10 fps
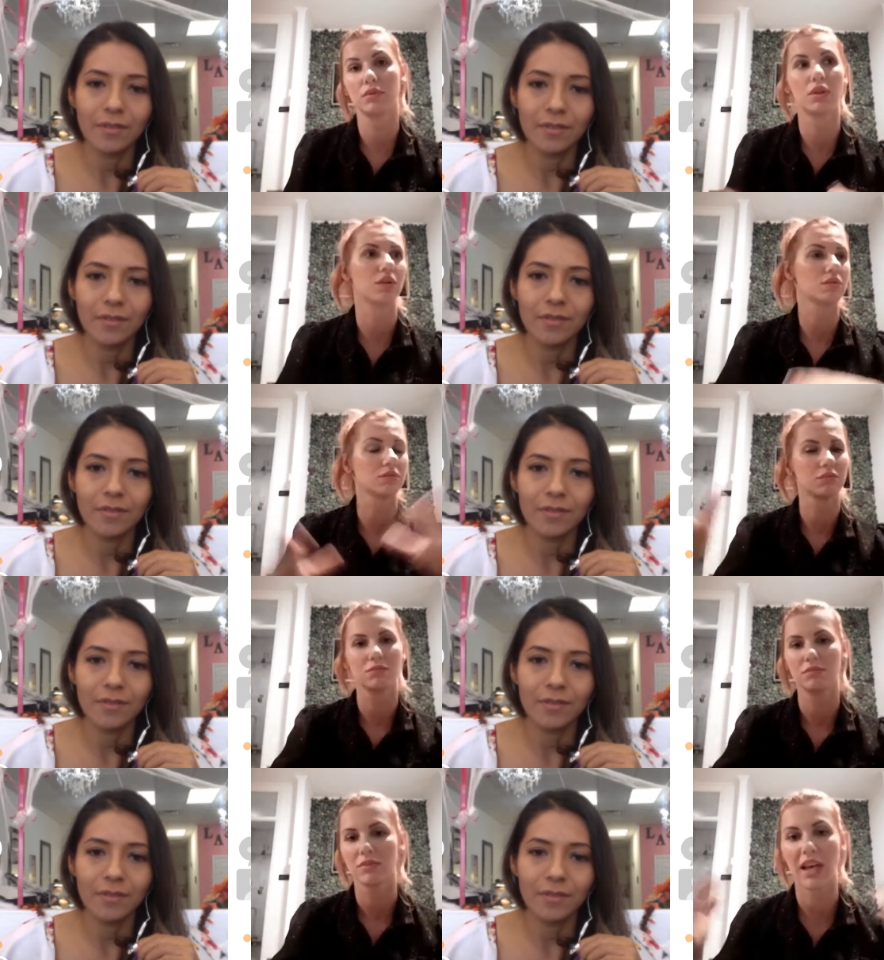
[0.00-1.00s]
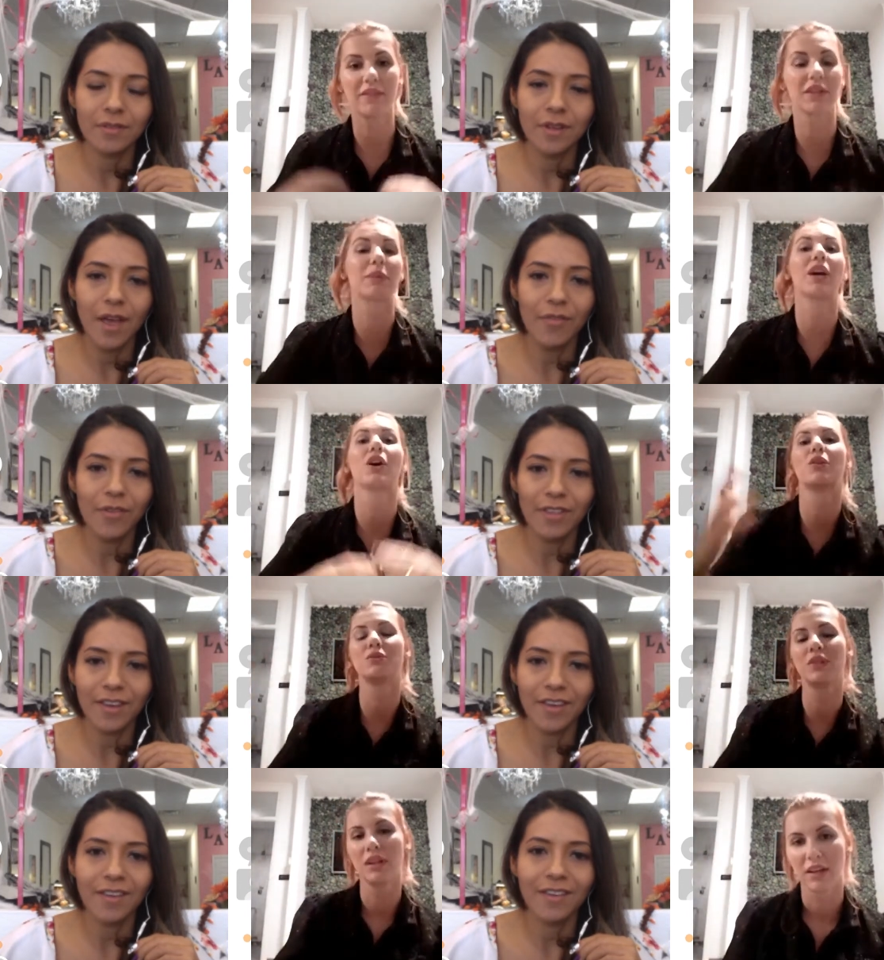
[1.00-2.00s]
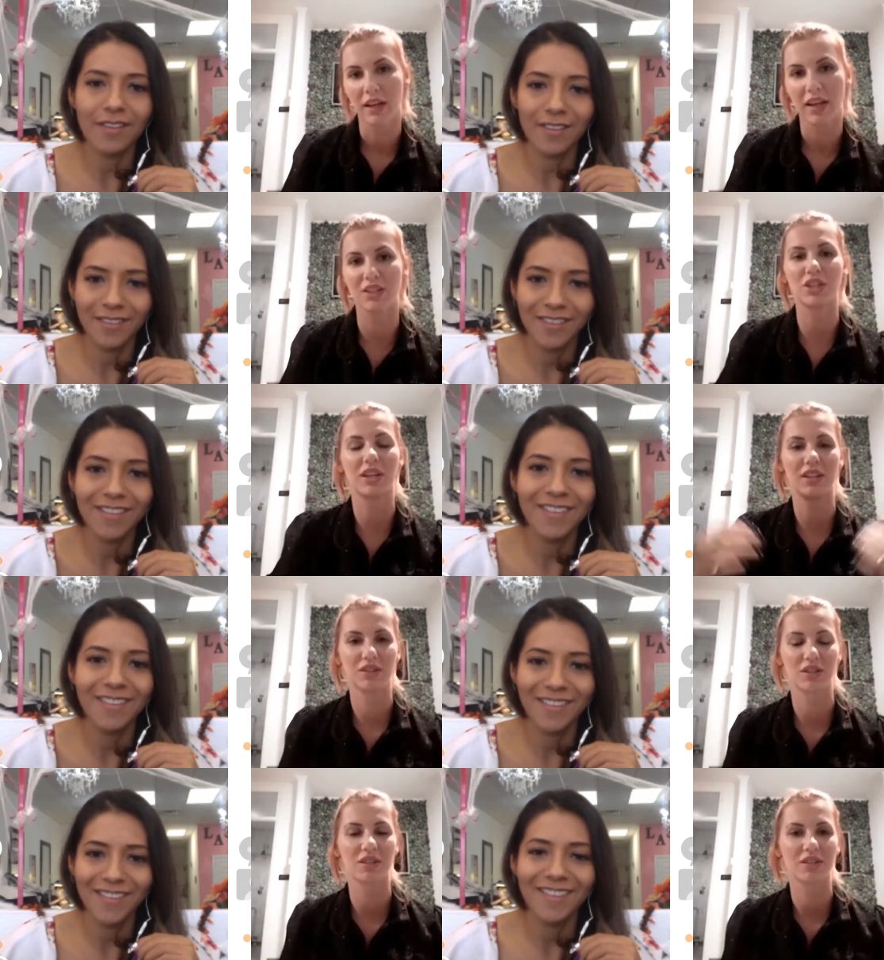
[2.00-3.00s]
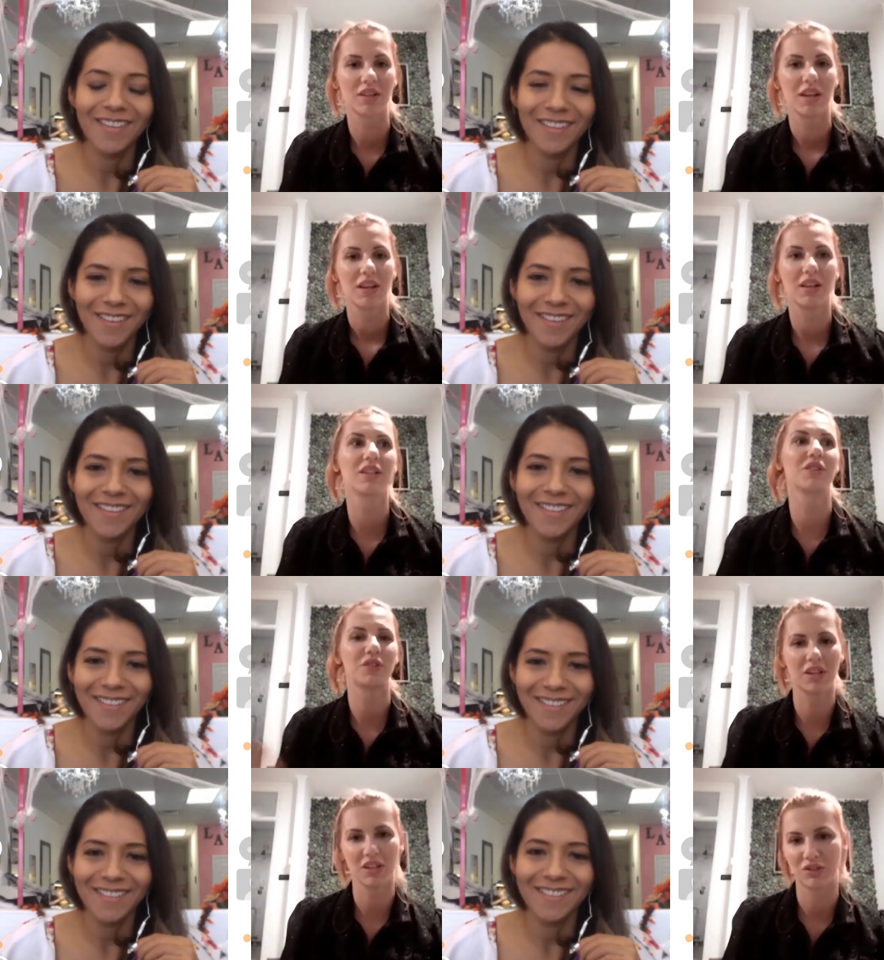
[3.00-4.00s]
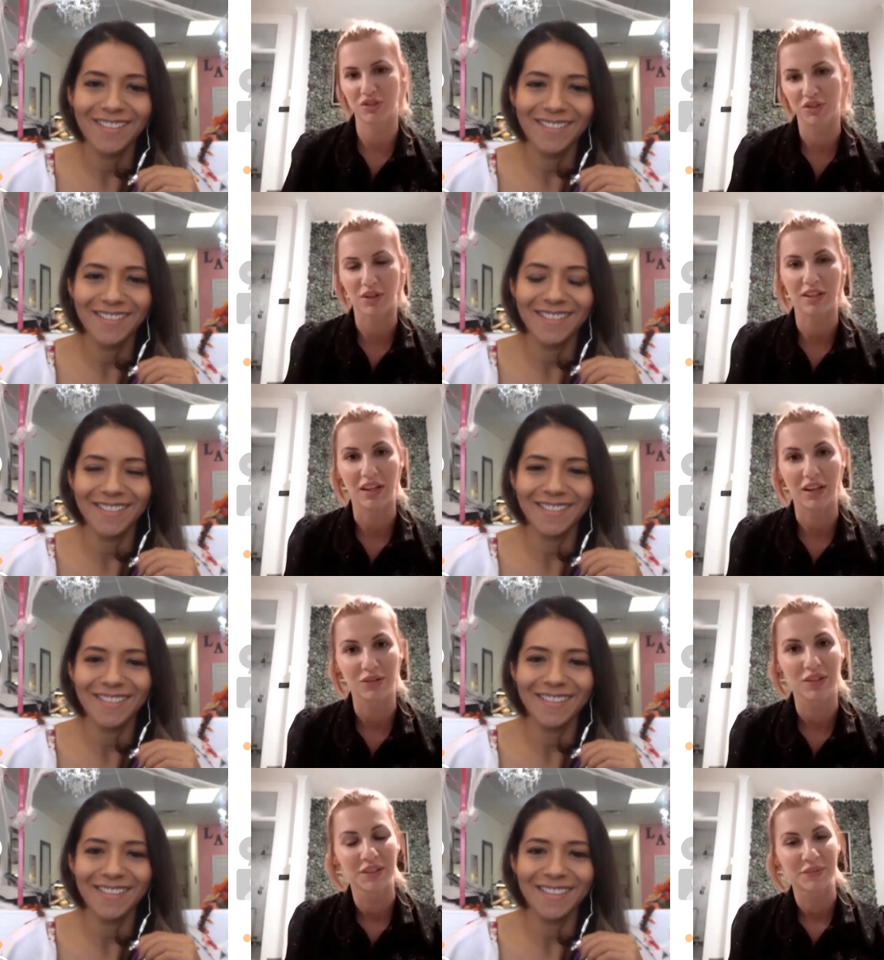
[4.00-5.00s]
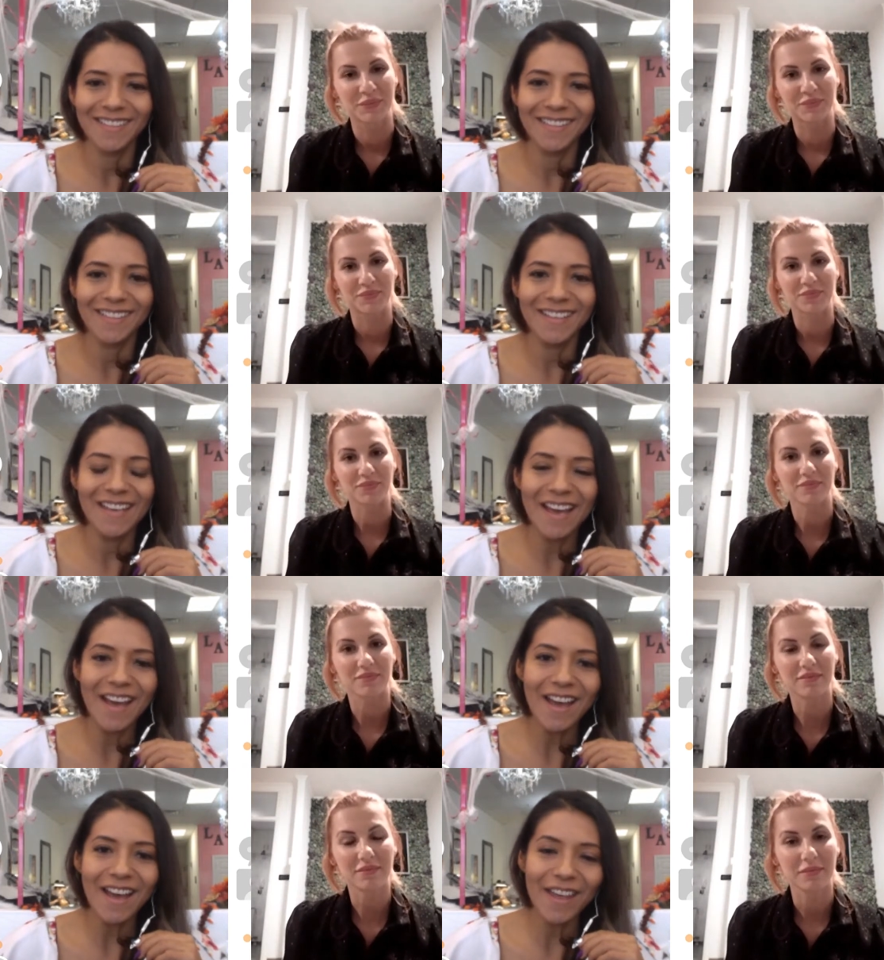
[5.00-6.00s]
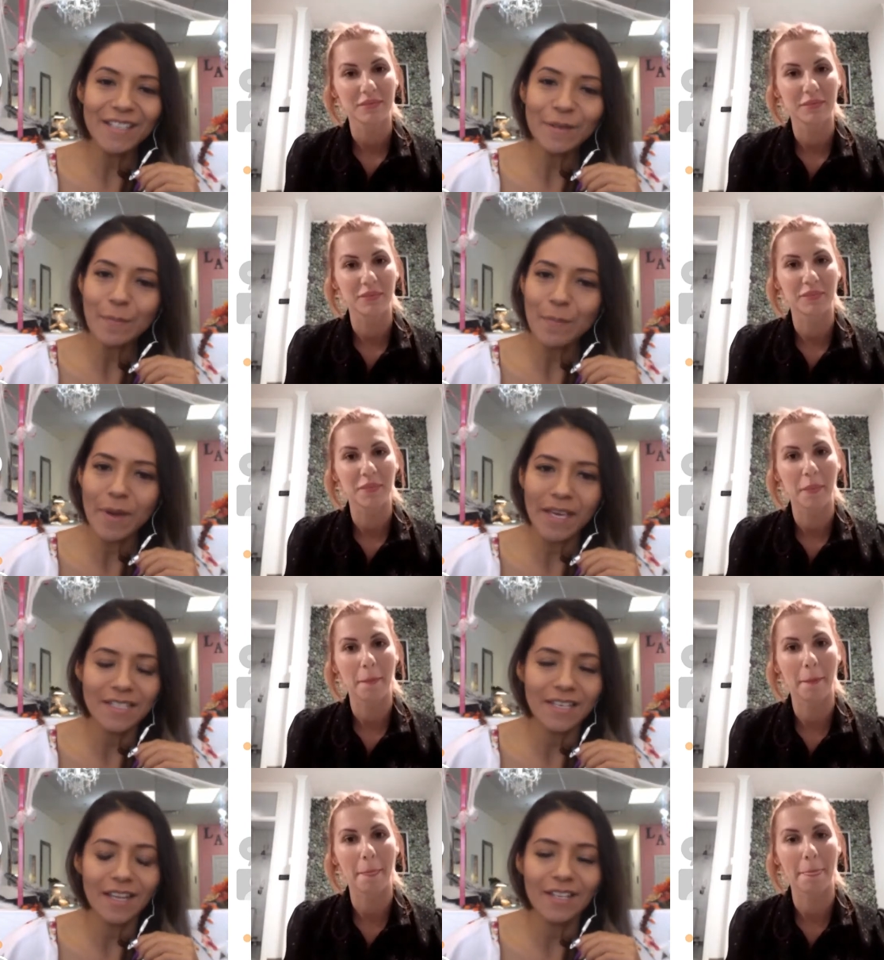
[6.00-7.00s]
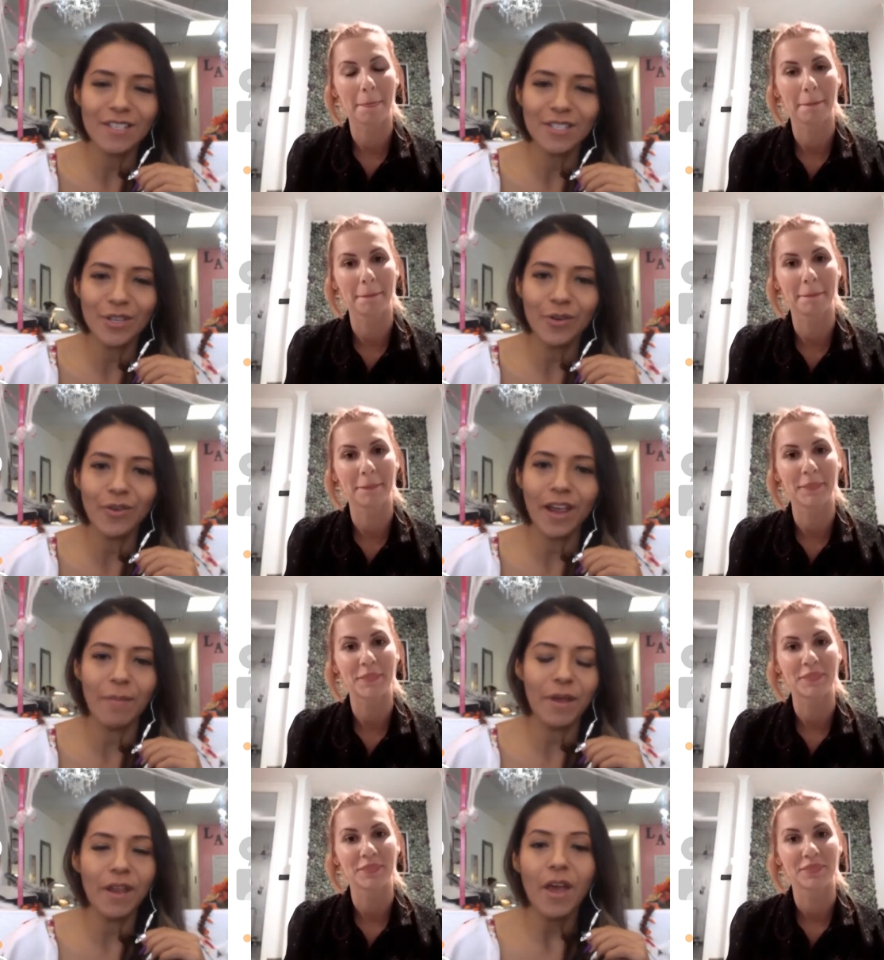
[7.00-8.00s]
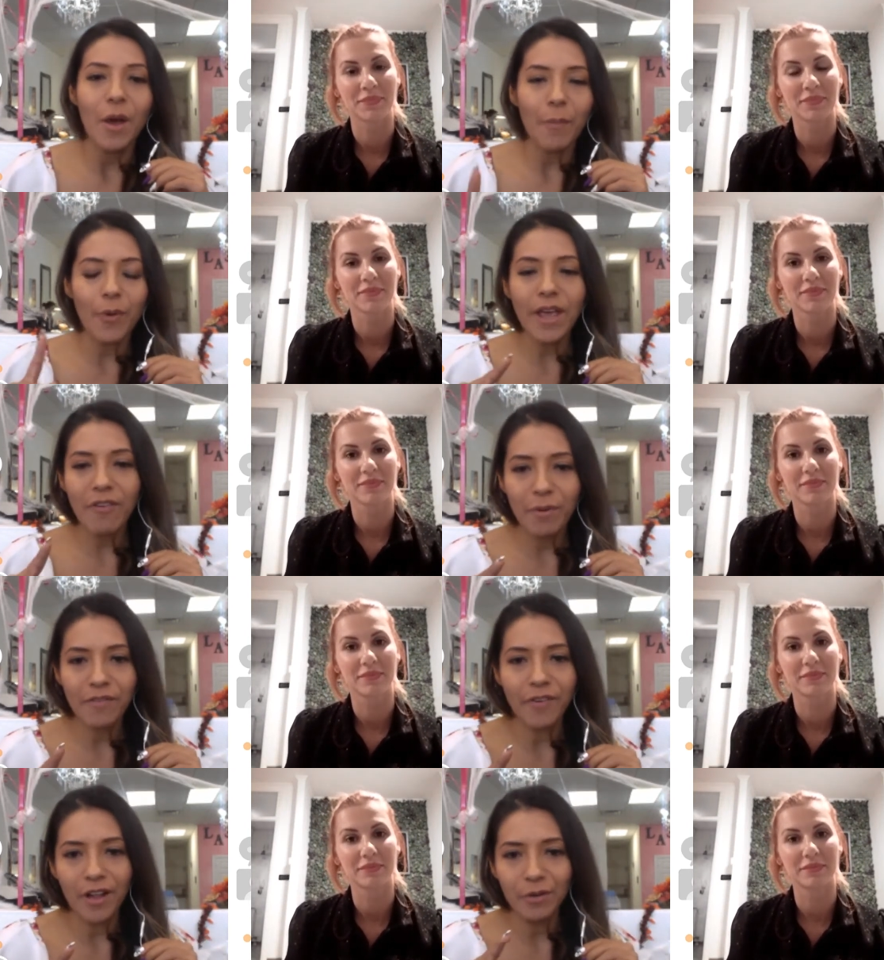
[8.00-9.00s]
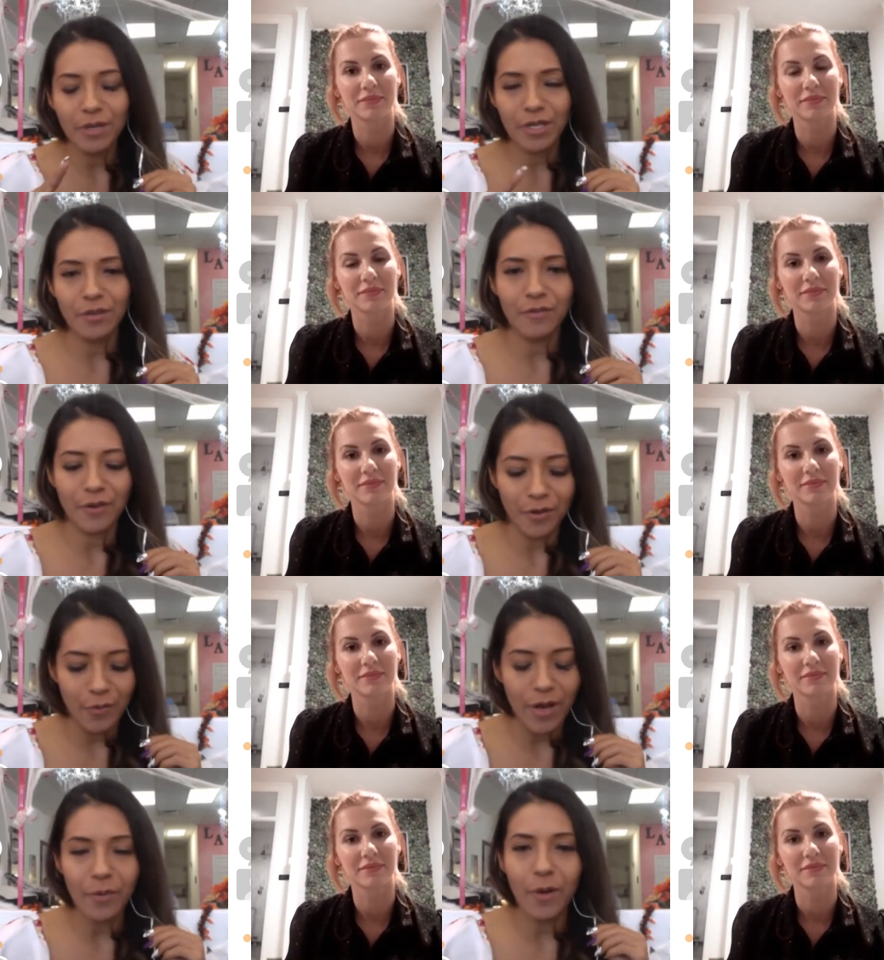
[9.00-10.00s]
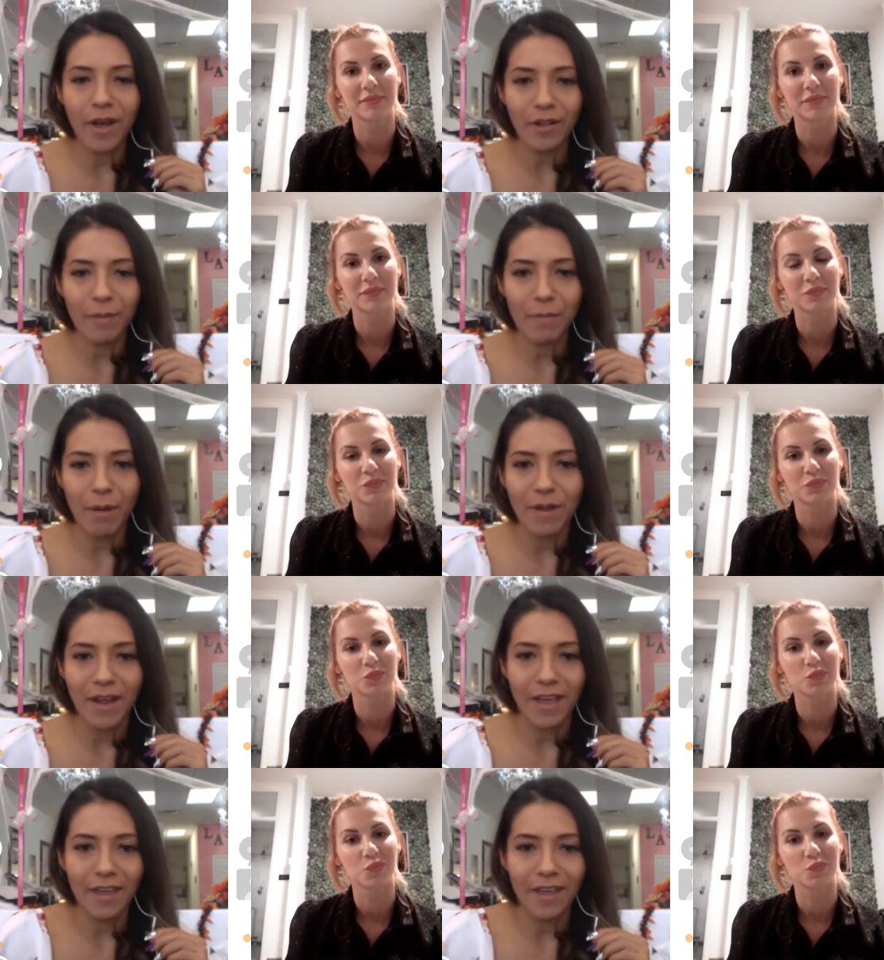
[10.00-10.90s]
Speaker 1: you know, having my everything. Own educators in different countries right now.
Speaker 2: Yeah, that is amazing. That is so great. I mean, we have been following you for quite a while, my mom and